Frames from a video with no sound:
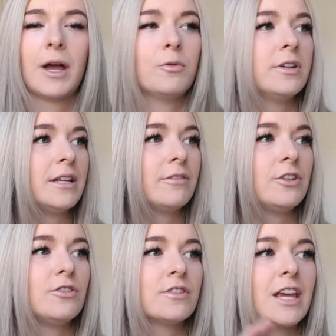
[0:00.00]
I wouldn't
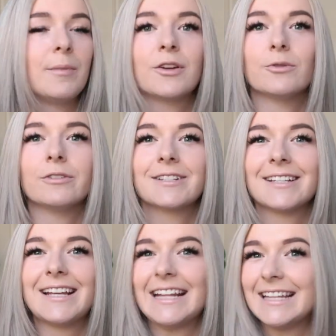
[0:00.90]
even use chemicals
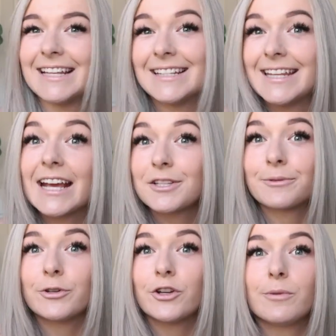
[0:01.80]
in the next
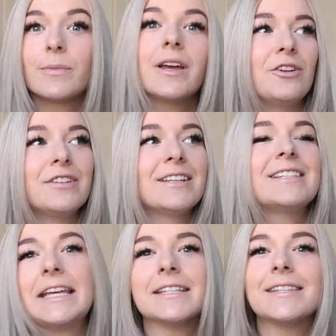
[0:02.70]
room. A lot of the
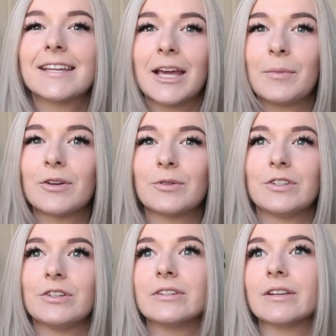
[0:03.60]
scents that chemicals
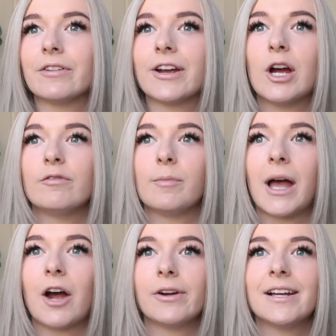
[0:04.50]
use are very
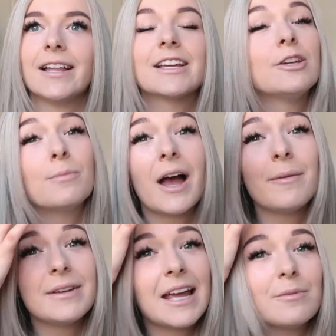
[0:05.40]
overpowering. Like you
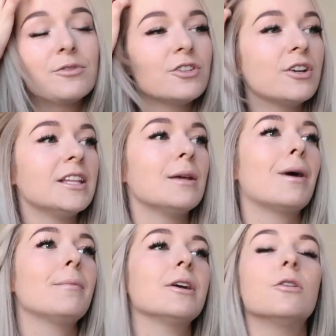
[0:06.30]
might be able to, and there
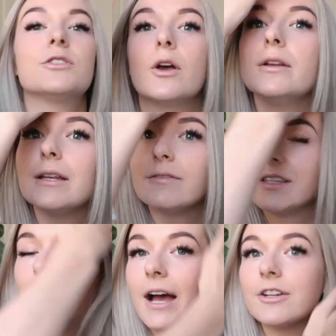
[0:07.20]
might be alternatives
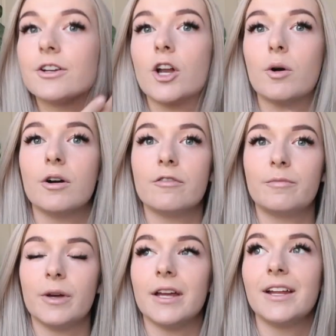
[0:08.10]
that I don't know
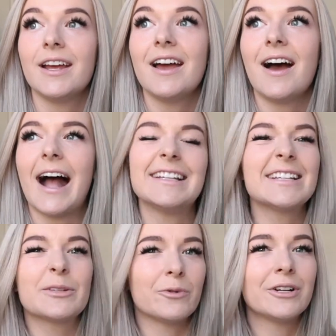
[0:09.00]
of, but I
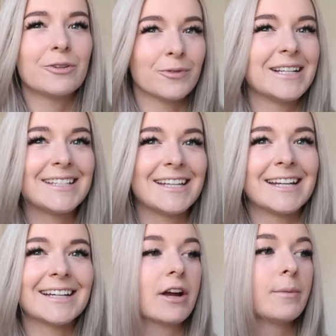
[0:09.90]
just wouldn't risk
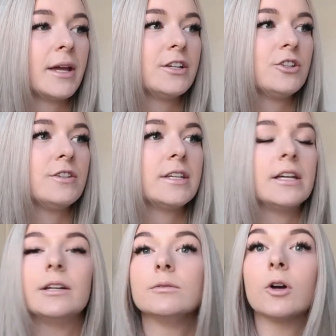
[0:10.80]
it. I recommend
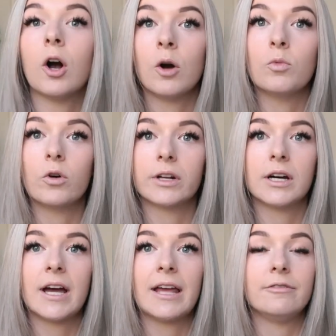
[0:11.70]
using hot water
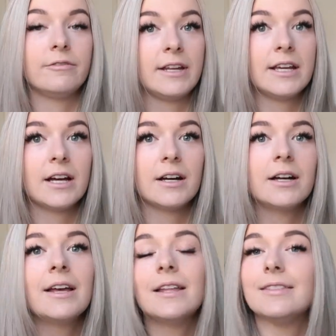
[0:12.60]
and
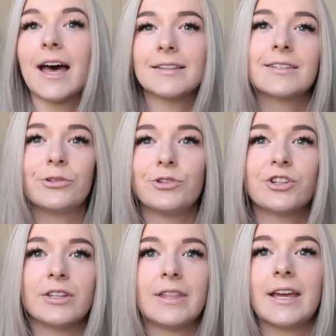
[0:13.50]
vinegar. That
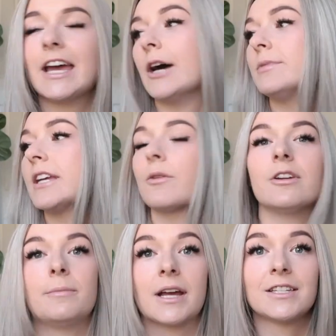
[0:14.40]
solution there helps get
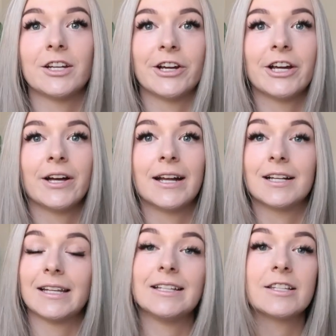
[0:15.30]
rid of bacteria and
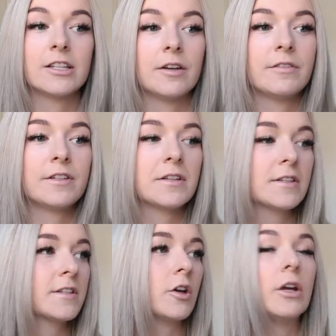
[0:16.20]
clean
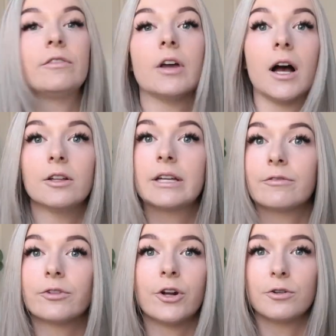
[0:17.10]
surfaces. So if you are looking
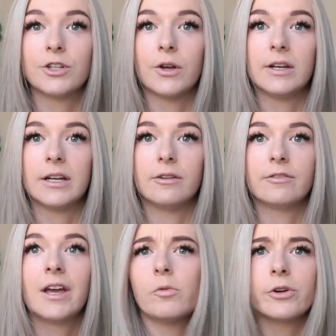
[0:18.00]
for an alternative,
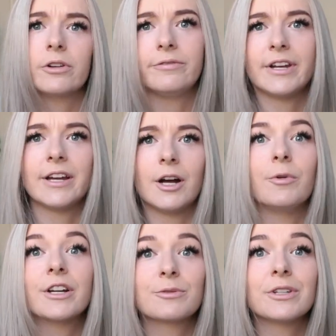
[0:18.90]
hot water and vinegar
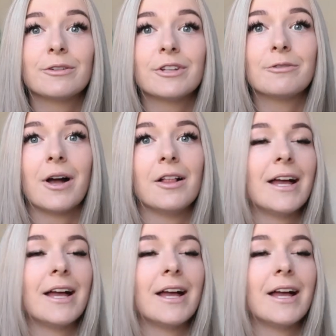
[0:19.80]
works really, really well.